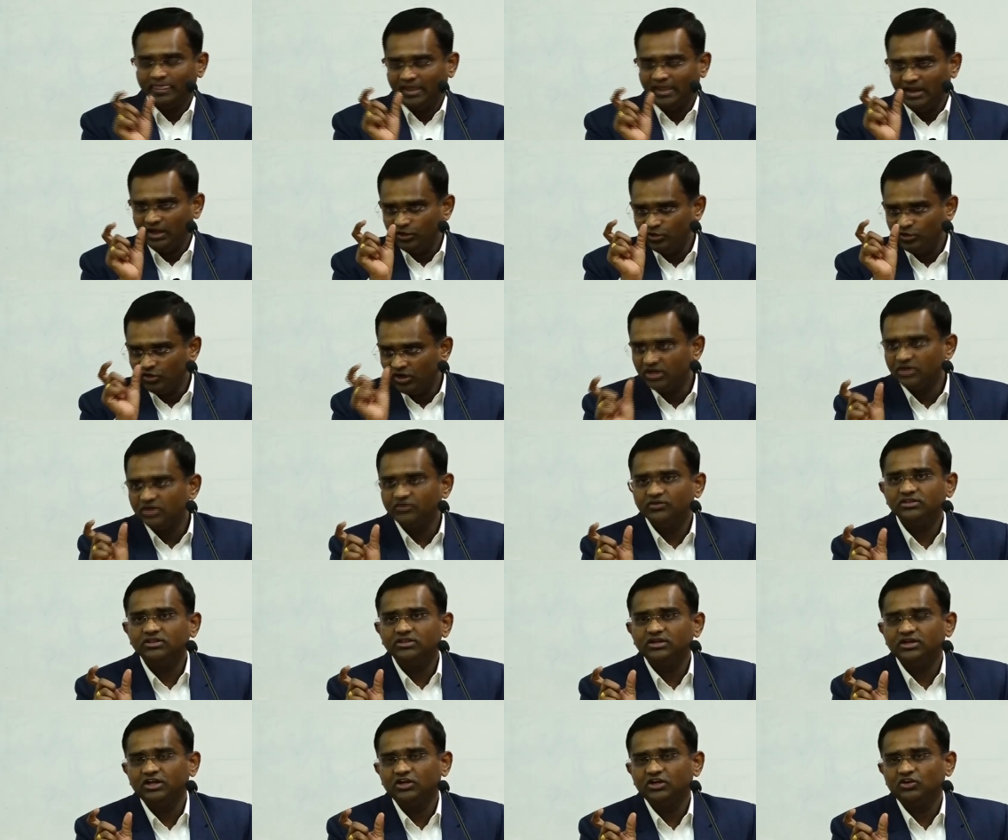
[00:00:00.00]
and you are giving
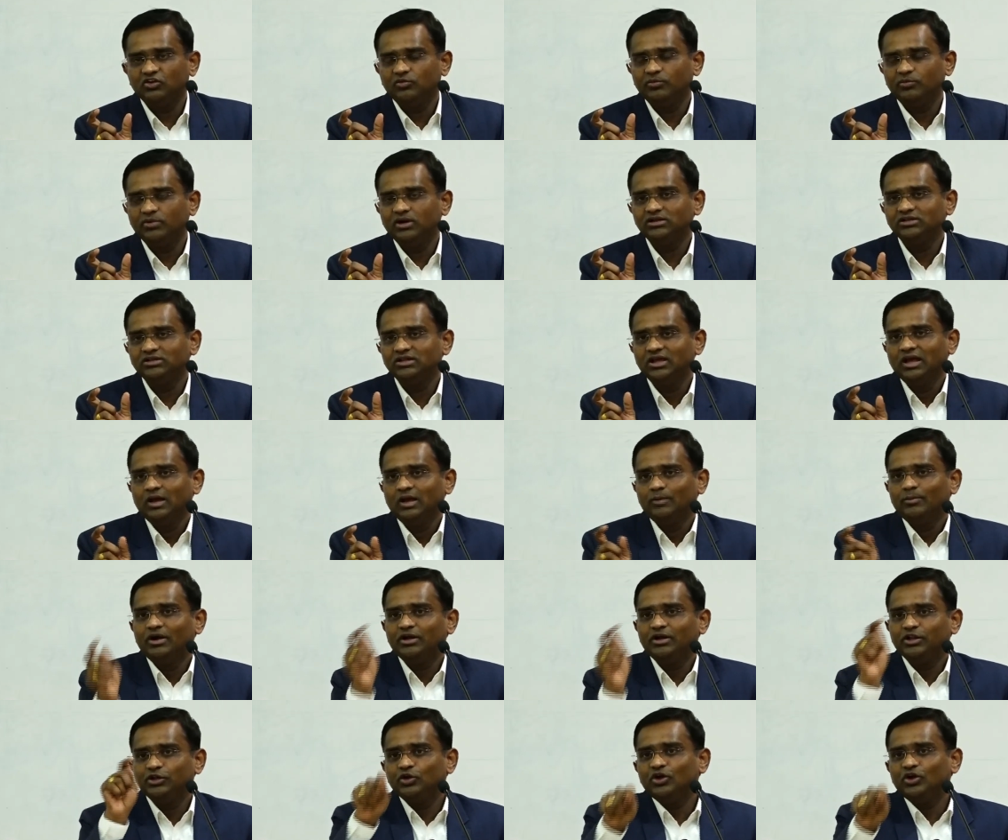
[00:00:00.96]
the date of birth,
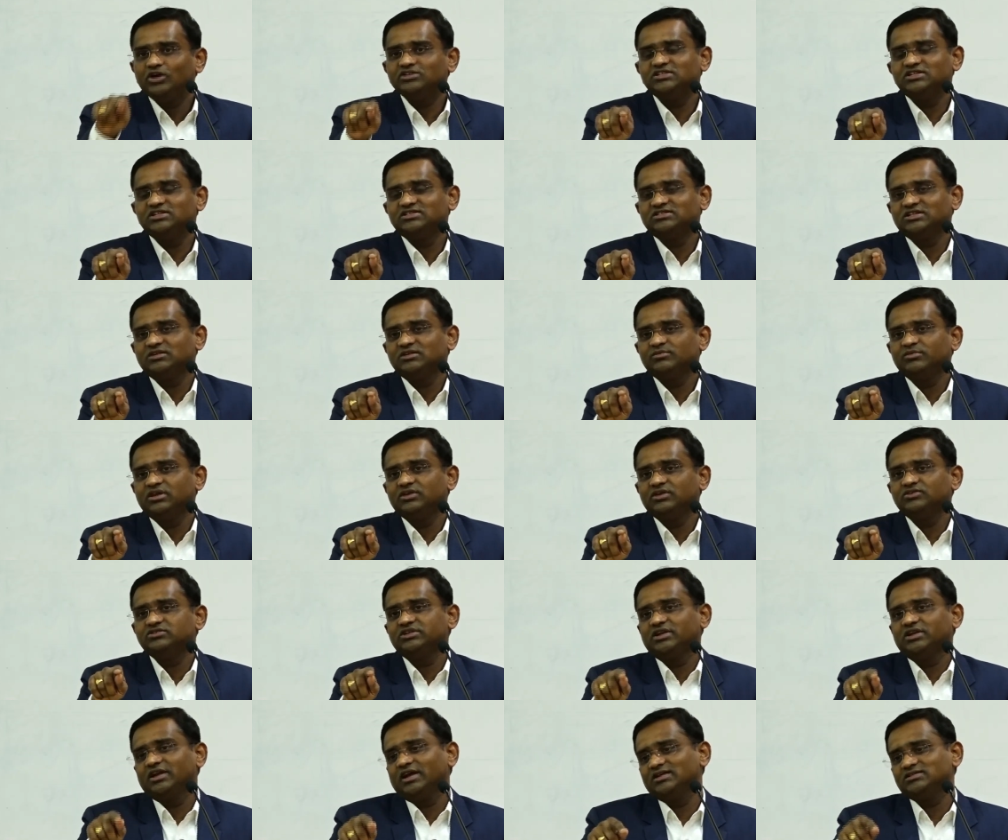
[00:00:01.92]
but your system gives
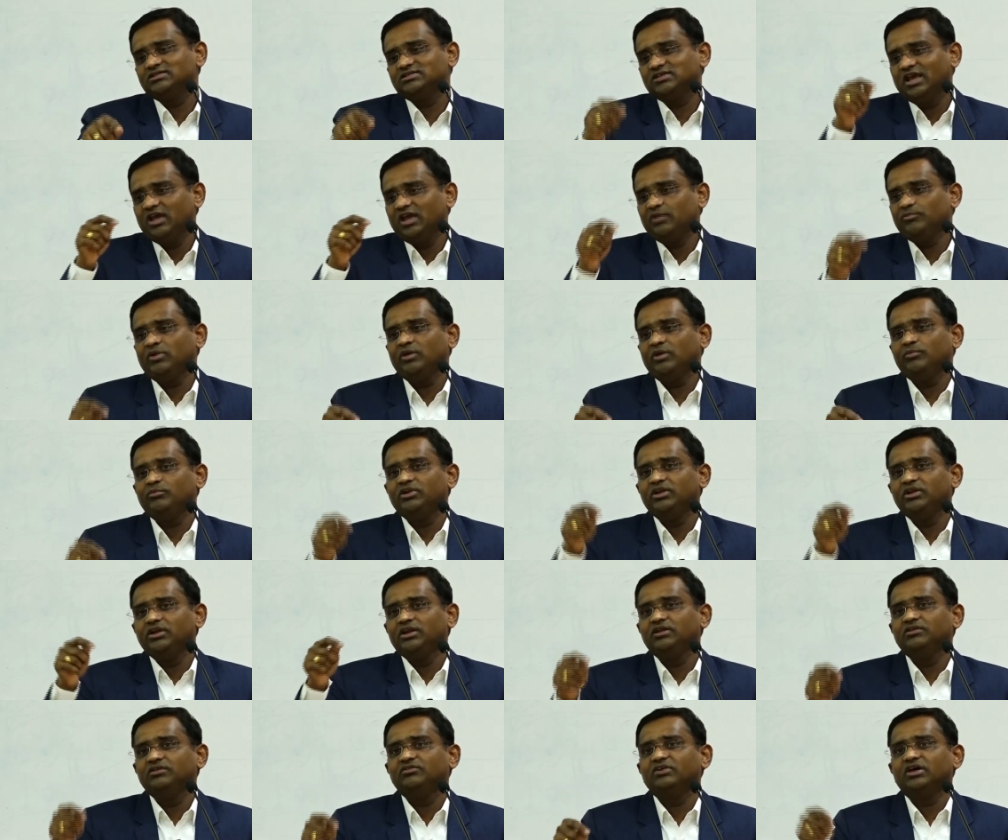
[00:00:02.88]
it as
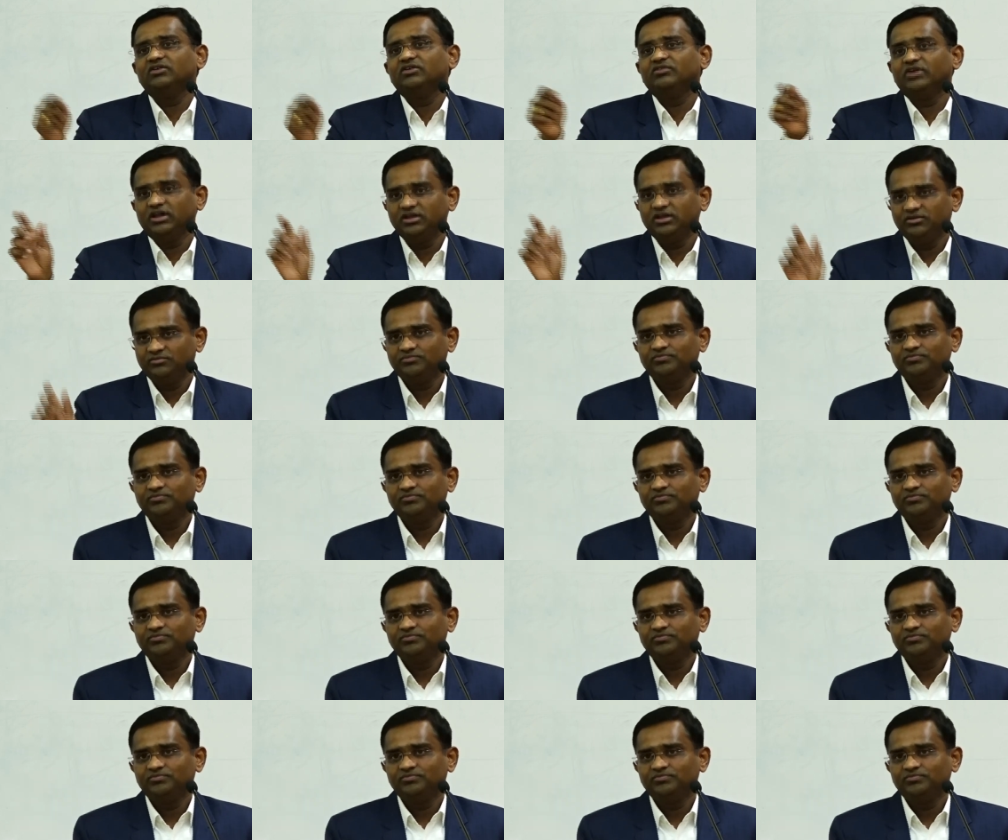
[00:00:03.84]
MMDDYY,